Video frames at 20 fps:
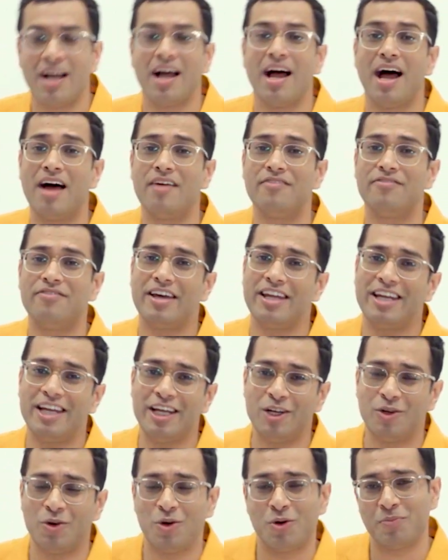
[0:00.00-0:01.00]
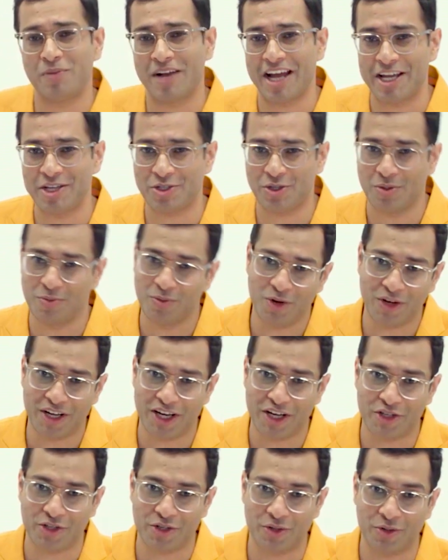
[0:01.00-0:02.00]
have very low price to book
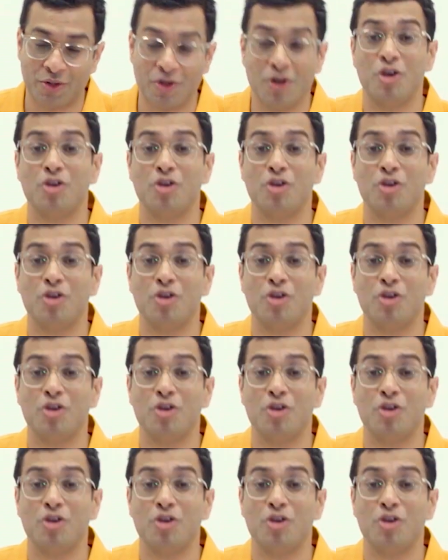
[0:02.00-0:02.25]
ratio.